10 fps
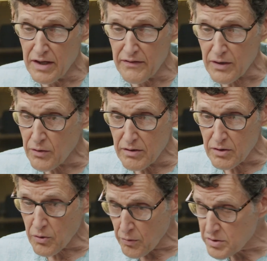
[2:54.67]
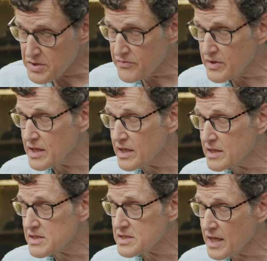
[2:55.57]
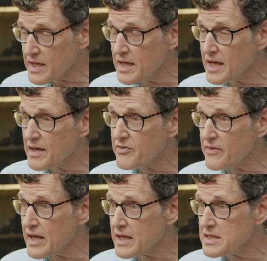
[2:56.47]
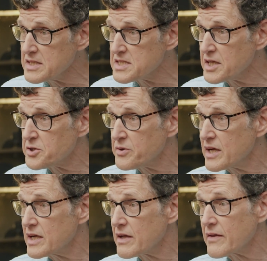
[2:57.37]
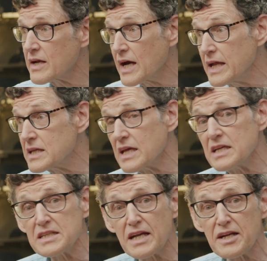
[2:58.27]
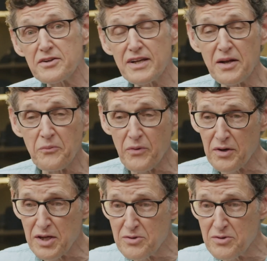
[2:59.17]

in the course of the second half of the 18th century and into the 19th century. And we're